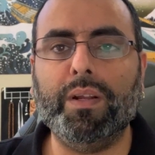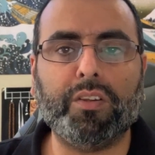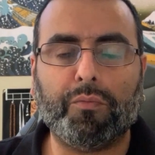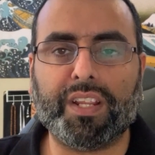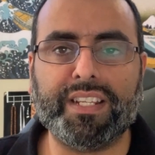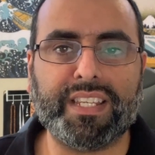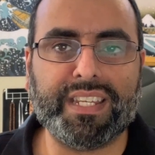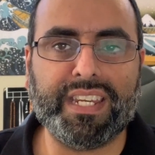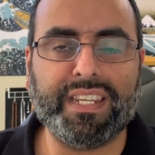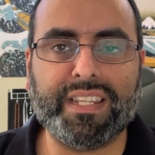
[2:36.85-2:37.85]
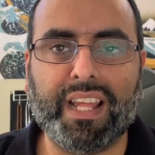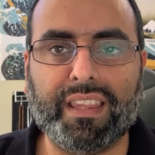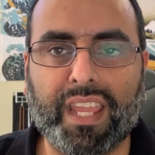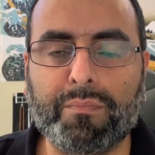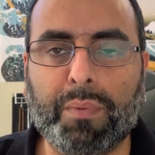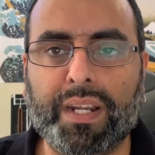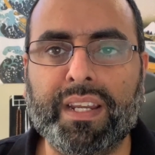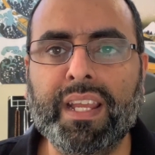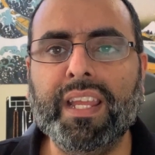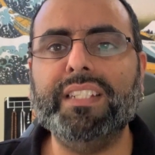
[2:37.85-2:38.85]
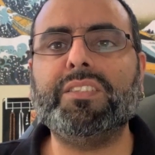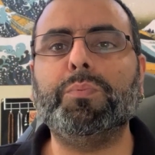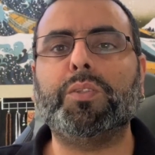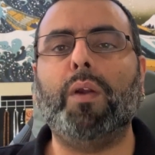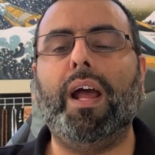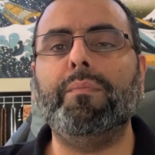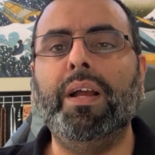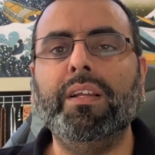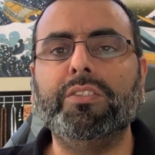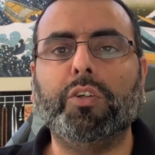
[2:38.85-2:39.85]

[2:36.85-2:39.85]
and don't forget to DDT that like button, hit subscribe,